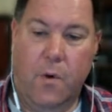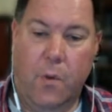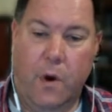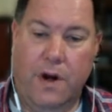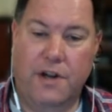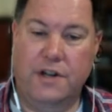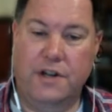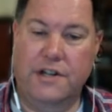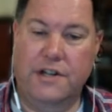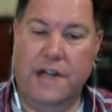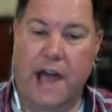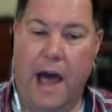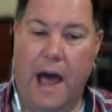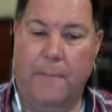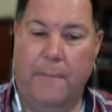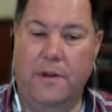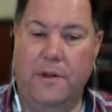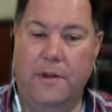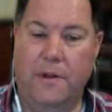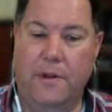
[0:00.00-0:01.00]
What just
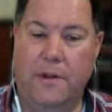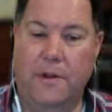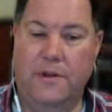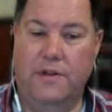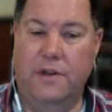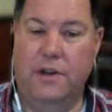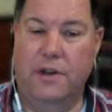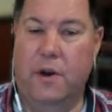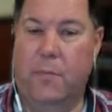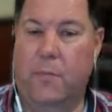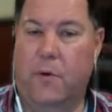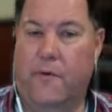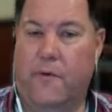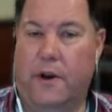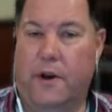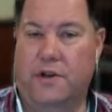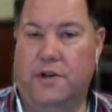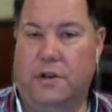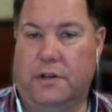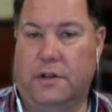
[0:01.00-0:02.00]
happened to your
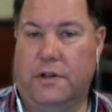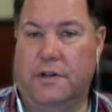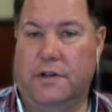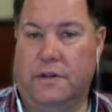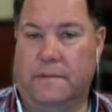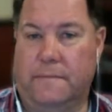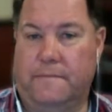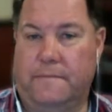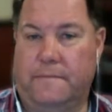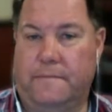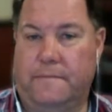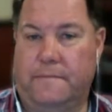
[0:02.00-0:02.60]
professionalism?